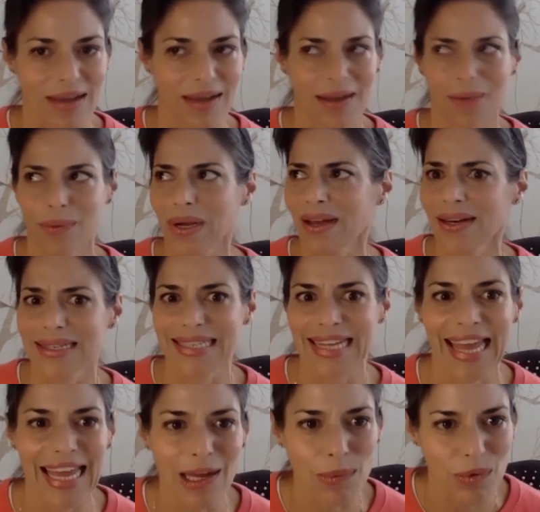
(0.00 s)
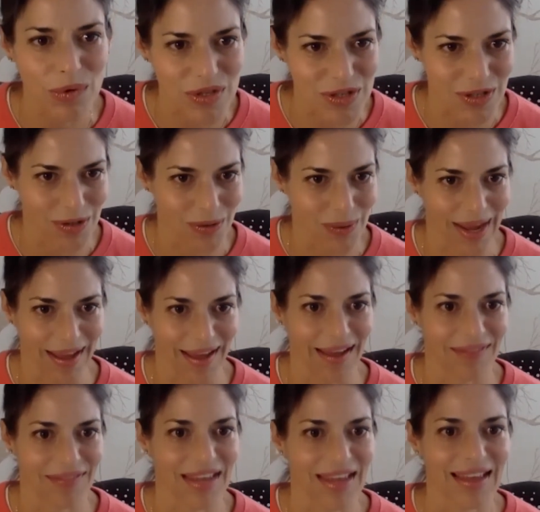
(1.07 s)
What kind of tables do you have?
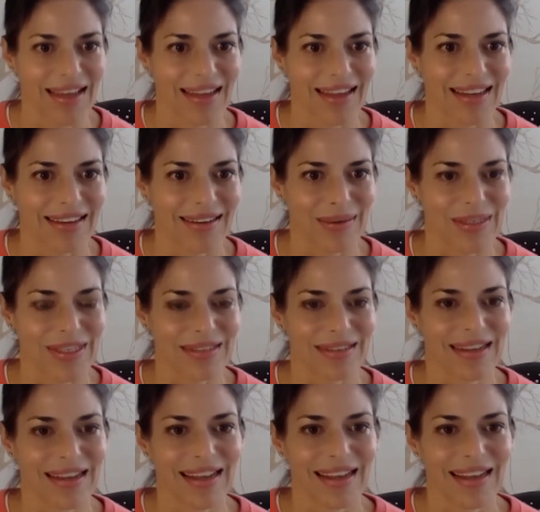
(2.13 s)
To